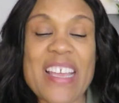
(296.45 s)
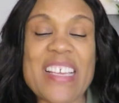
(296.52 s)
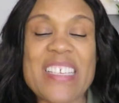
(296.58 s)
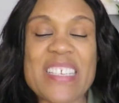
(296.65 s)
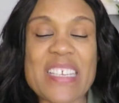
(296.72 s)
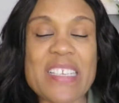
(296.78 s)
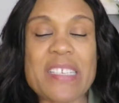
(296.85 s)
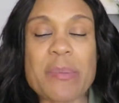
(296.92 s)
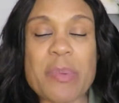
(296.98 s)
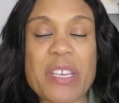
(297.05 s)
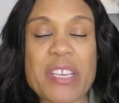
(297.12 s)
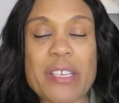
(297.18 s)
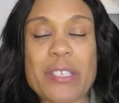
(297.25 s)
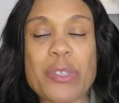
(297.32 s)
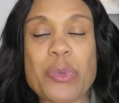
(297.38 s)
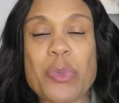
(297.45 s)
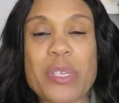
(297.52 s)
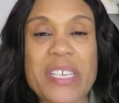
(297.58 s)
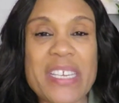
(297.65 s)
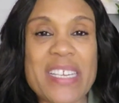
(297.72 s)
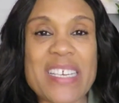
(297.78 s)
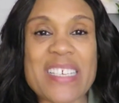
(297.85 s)
He sent him here to
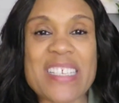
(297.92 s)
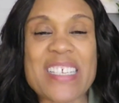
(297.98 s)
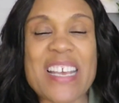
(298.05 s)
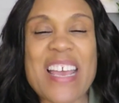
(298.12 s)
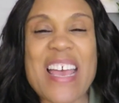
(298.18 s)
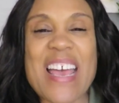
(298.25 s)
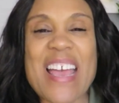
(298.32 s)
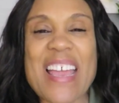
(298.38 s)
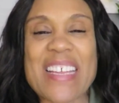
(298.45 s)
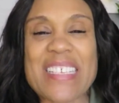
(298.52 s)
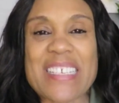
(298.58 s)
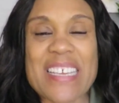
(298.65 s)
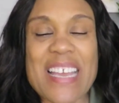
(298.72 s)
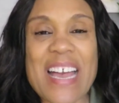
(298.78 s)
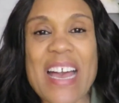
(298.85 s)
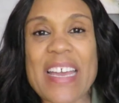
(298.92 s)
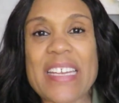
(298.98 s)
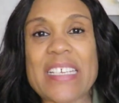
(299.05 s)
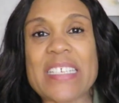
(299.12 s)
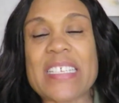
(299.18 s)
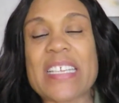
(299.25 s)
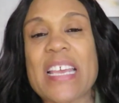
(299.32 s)
lead us and to
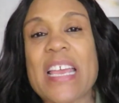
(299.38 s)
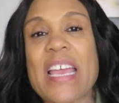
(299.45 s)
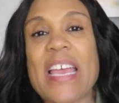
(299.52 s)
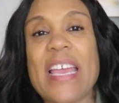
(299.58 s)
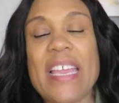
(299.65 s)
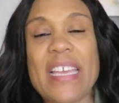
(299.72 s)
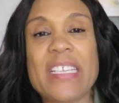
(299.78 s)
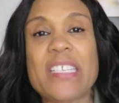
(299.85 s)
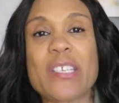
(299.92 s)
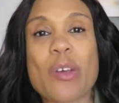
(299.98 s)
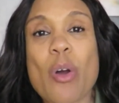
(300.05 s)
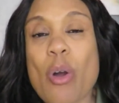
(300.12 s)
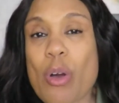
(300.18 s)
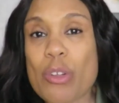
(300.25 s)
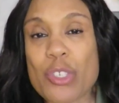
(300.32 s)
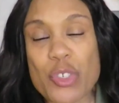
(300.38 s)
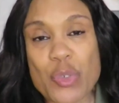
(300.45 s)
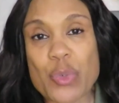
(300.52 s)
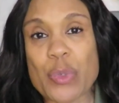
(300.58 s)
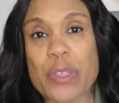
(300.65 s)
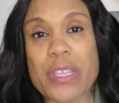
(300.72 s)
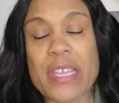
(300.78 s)
guide us into all
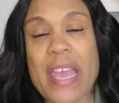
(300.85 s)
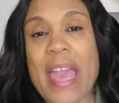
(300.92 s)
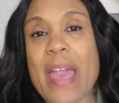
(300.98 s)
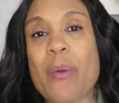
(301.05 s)
truth.